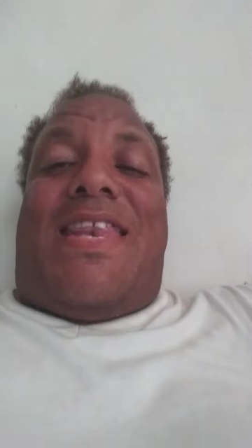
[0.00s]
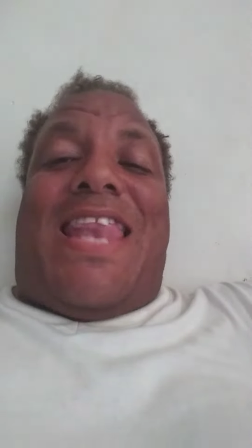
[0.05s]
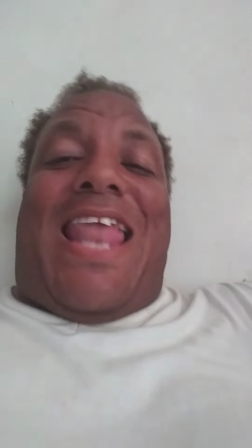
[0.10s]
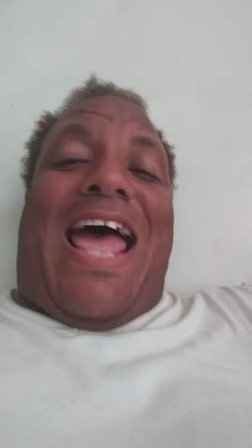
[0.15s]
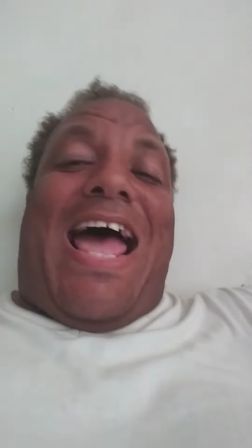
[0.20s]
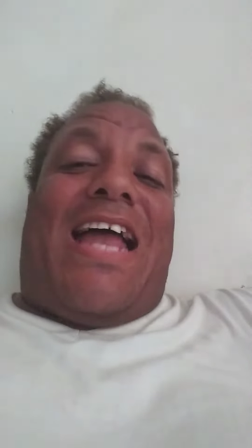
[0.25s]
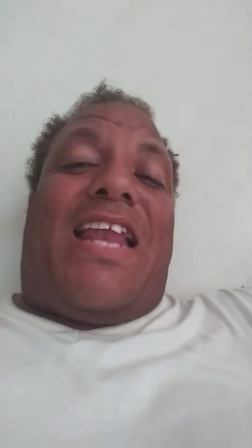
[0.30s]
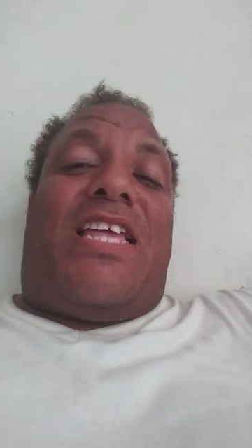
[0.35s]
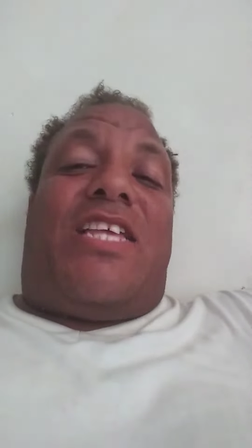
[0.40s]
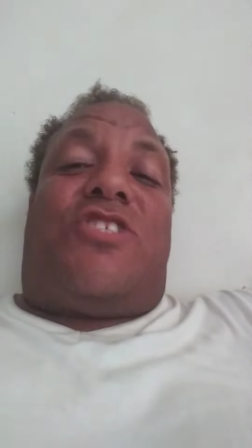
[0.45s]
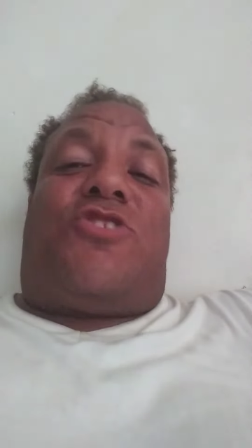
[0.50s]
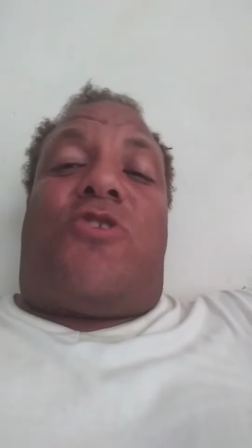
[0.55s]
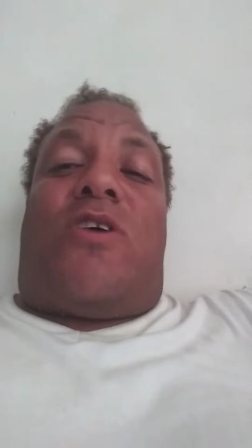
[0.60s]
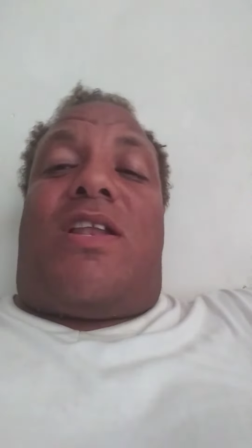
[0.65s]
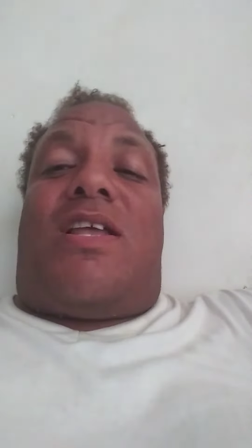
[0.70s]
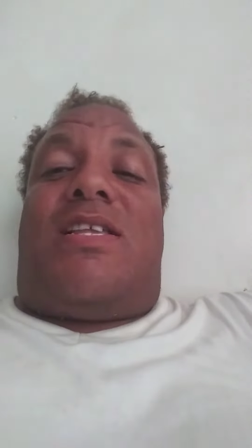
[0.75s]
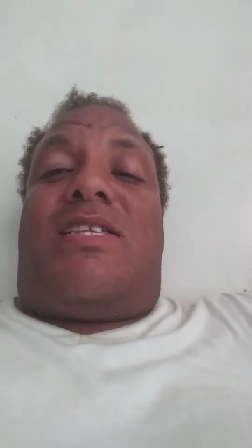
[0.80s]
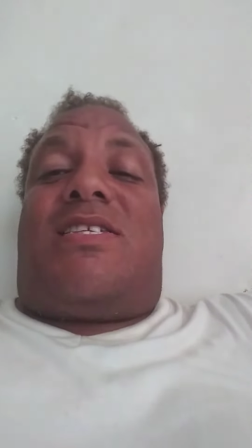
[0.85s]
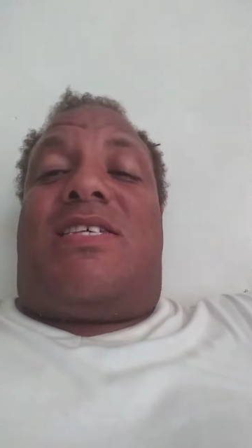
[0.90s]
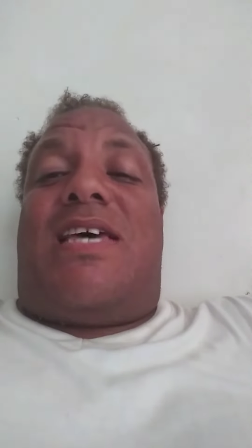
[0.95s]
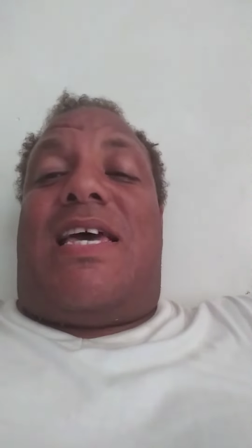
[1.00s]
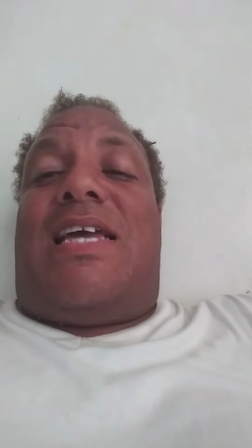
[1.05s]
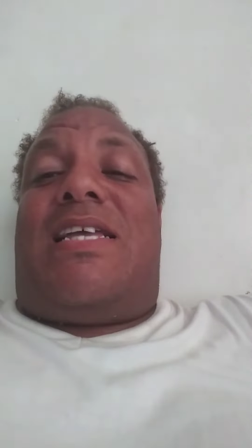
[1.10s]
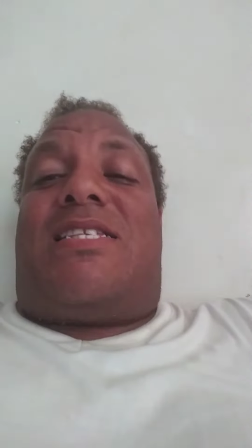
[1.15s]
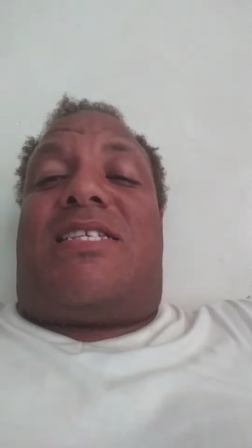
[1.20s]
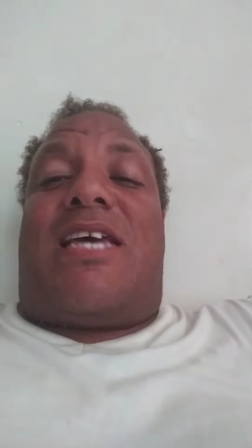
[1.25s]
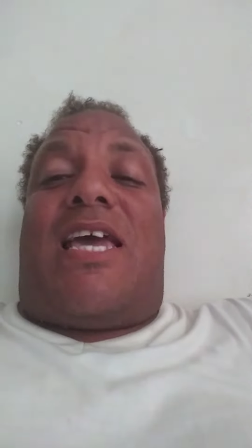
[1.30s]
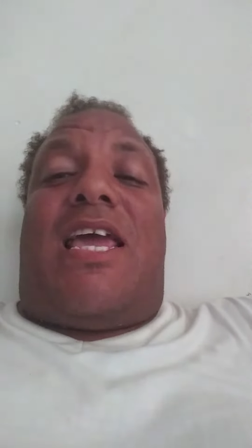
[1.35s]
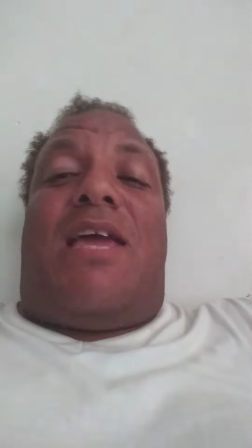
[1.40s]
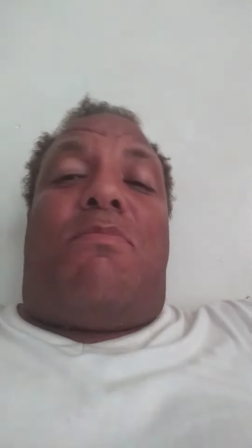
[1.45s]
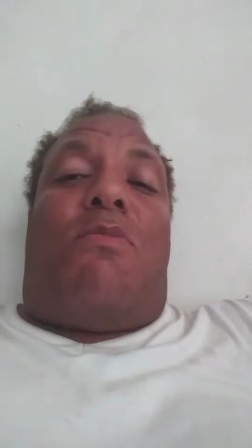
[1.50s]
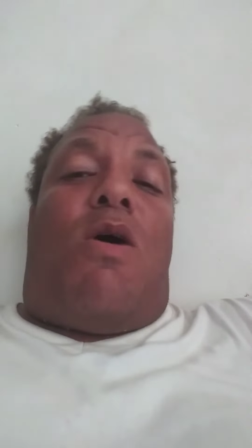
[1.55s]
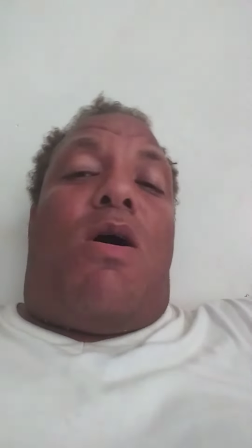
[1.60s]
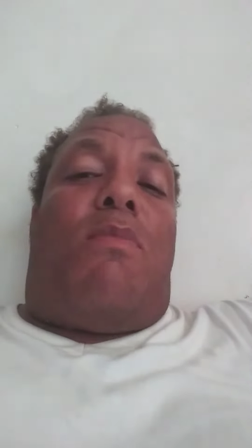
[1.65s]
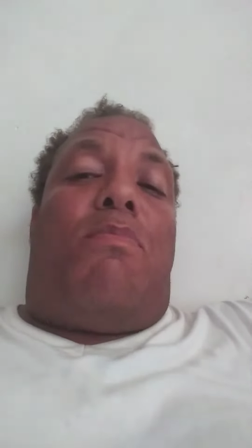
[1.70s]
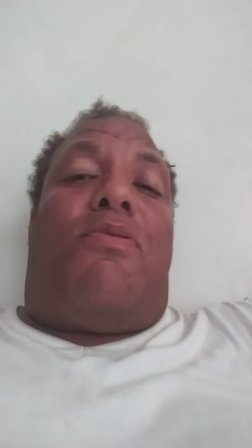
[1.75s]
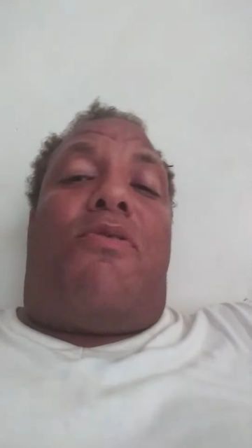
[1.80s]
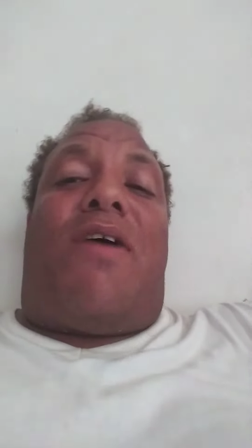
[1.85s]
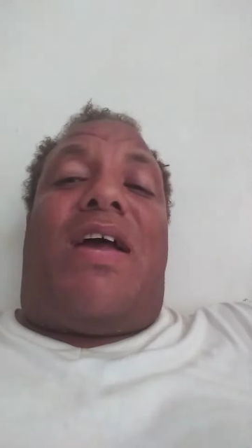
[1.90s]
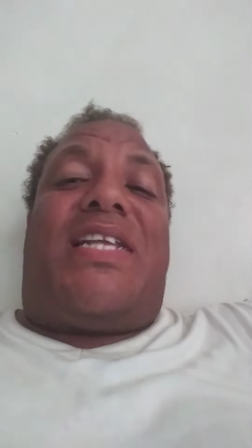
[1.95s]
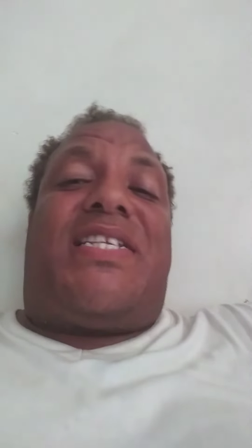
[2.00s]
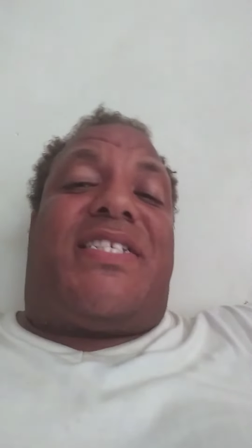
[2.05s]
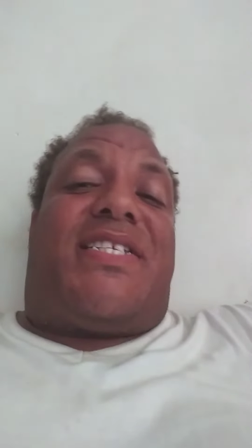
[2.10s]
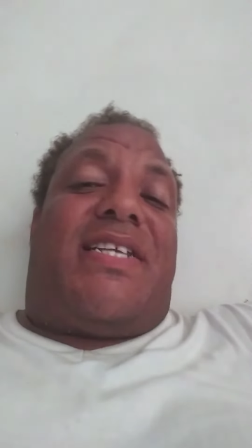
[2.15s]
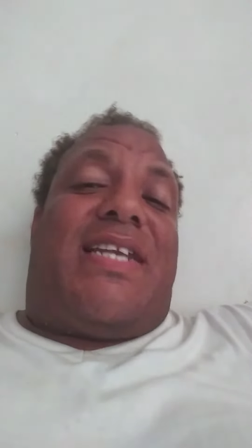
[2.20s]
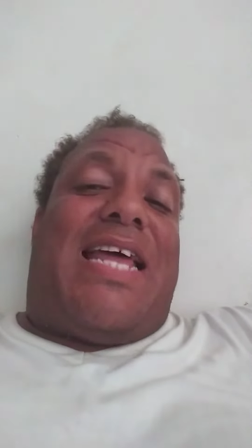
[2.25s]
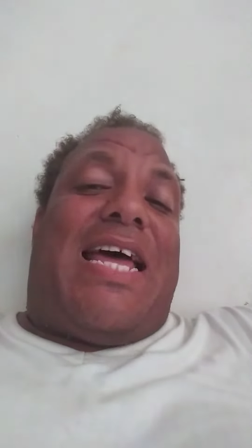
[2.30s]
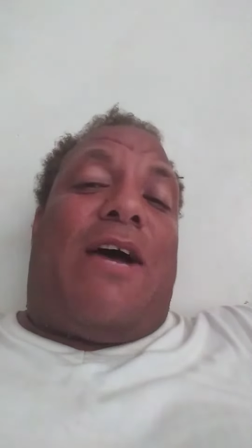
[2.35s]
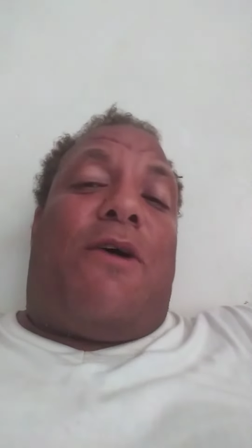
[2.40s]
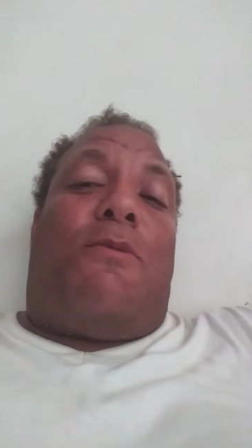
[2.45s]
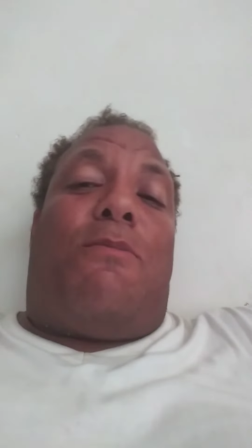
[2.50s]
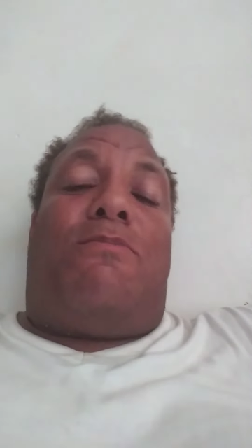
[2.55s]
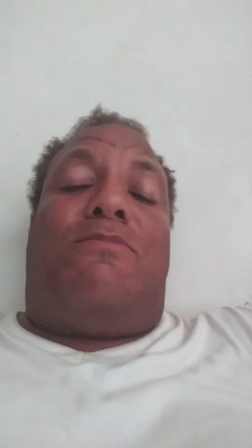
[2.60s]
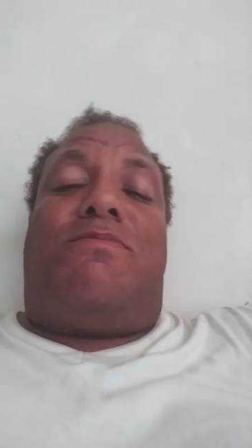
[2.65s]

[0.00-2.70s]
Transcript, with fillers: Now they trying to take Tamar Braxton out.